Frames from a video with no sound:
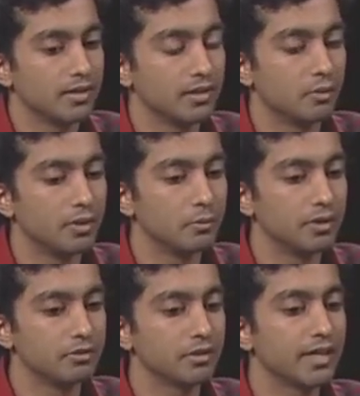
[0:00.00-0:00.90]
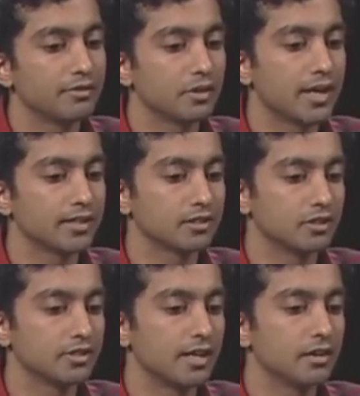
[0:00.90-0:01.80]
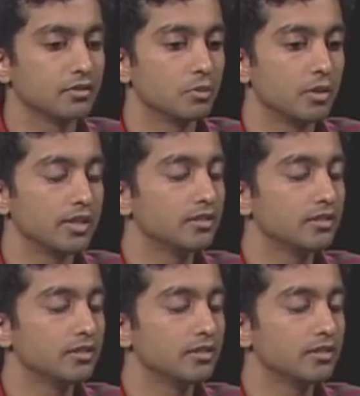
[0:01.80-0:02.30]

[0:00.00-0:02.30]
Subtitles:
we really have to ask ourselves, what